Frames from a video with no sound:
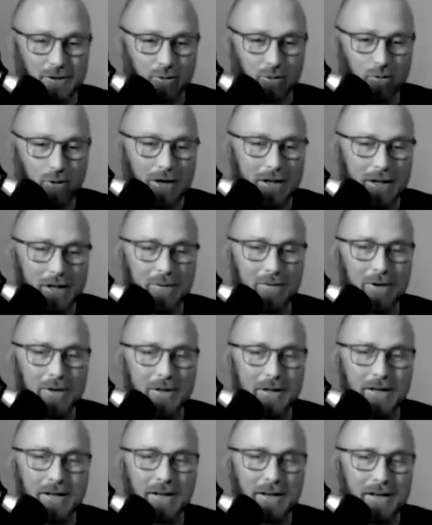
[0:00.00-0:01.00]
really,
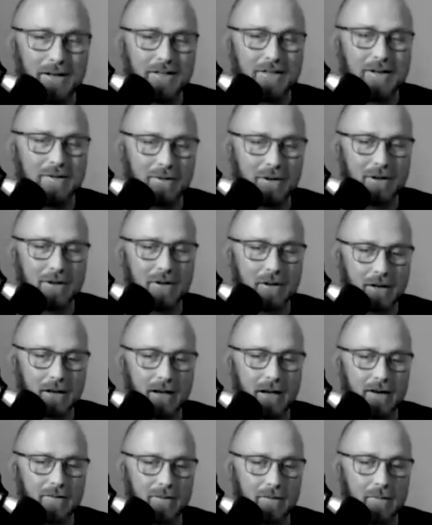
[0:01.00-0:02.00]
really easy when you look
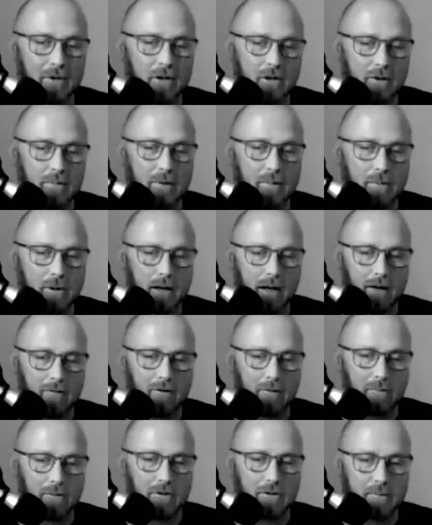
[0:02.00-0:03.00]
at it from a human behavior
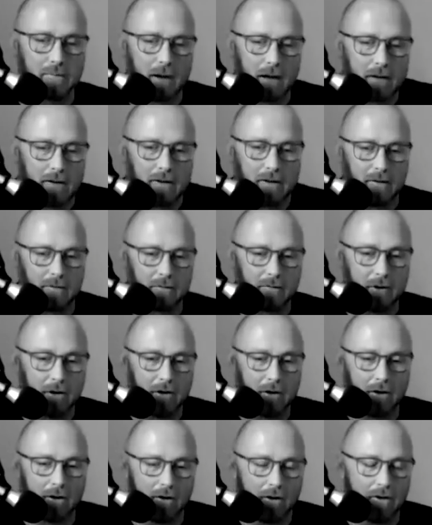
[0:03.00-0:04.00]
perspective.
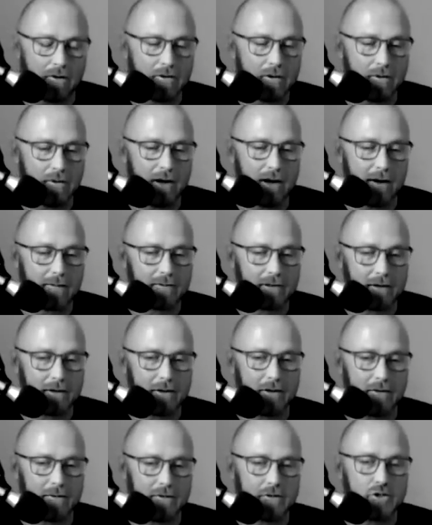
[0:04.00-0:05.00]
All you have to
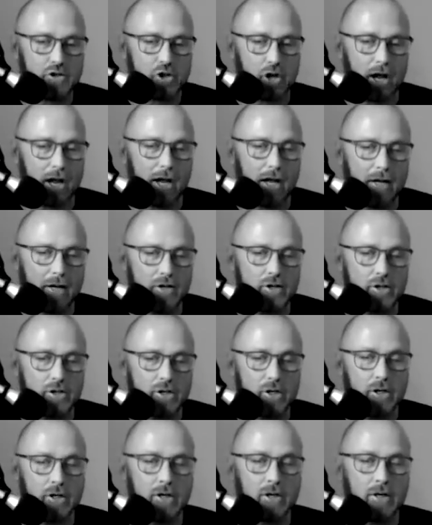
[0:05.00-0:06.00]
do is change
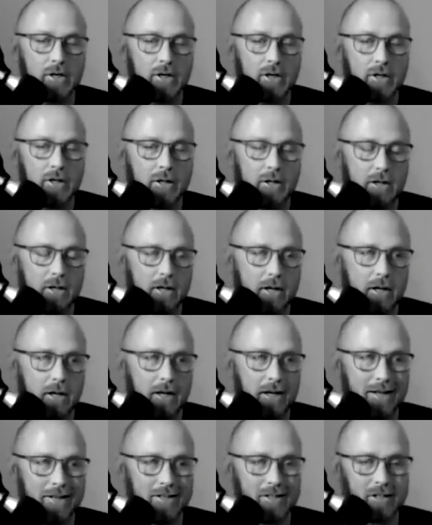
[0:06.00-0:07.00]

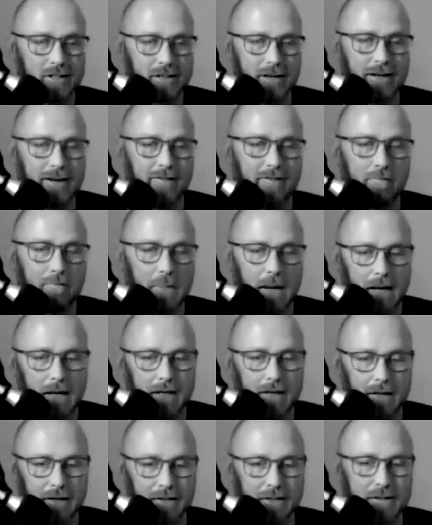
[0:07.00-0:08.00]
the incentive
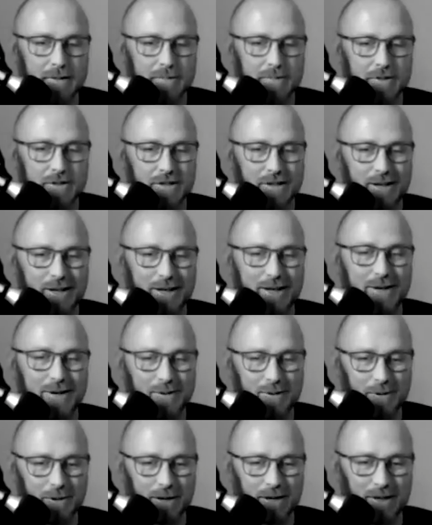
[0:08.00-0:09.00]
mechanisms in an
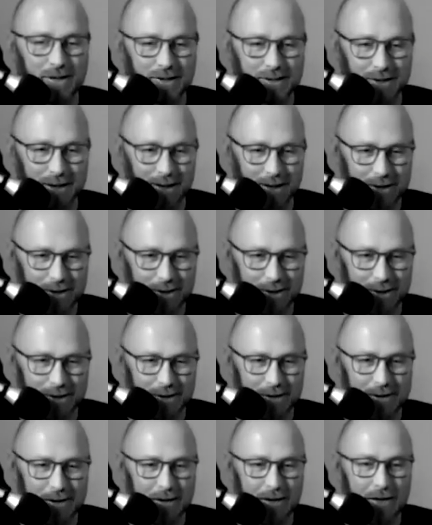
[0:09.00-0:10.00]

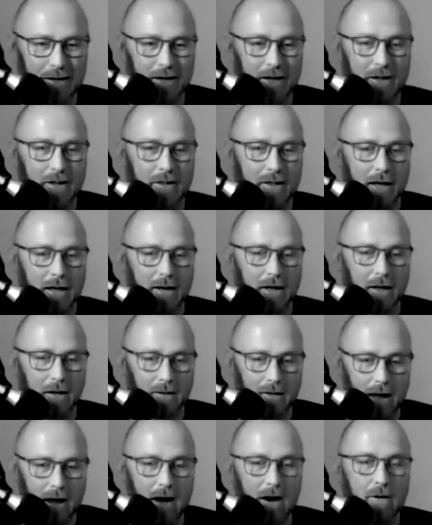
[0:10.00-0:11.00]
organization that
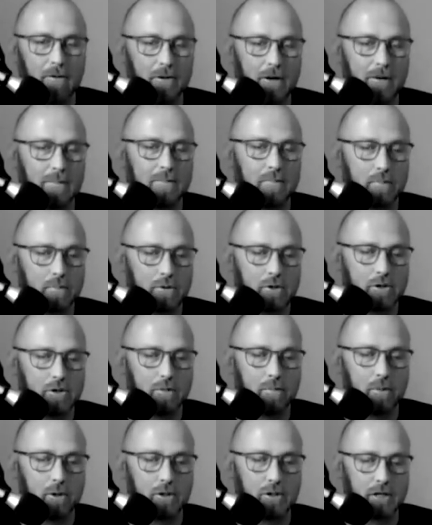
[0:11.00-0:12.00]
allow them to
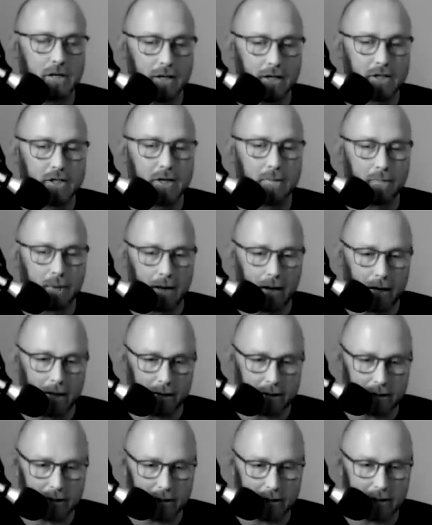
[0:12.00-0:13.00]

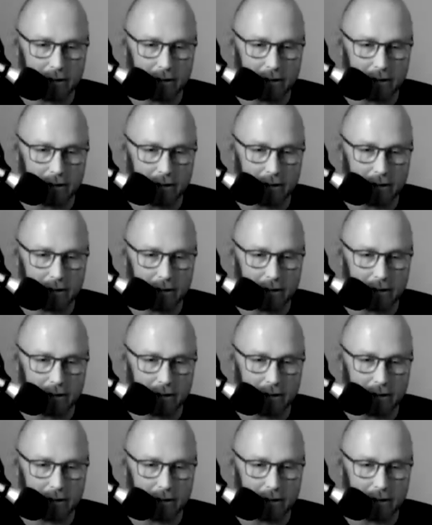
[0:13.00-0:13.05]
participate